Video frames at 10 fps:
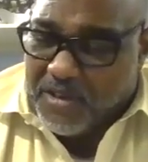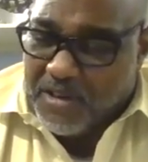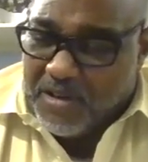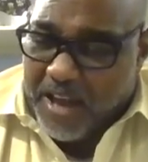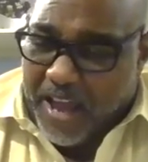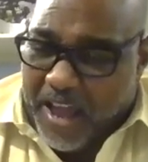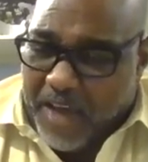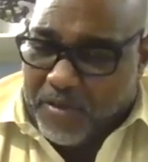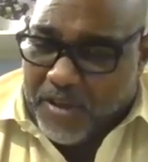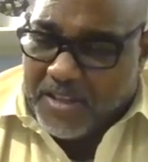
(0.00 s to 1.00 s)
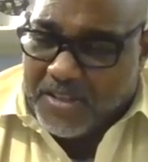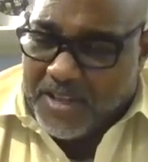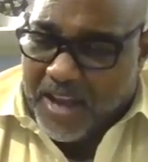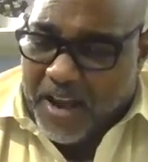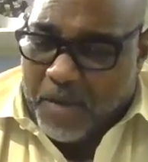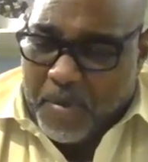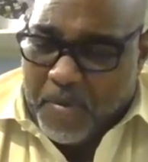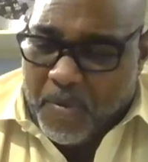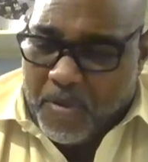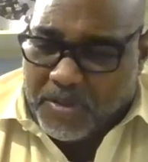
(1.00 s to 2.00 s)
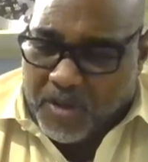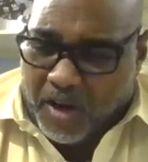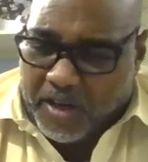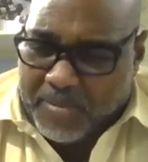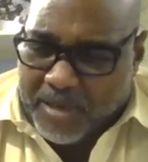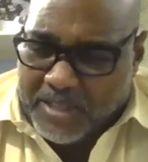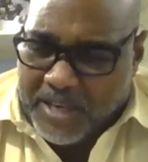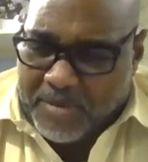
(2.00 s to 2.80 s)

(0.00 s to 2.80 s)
You know, that athletic style, people weren't talking about that.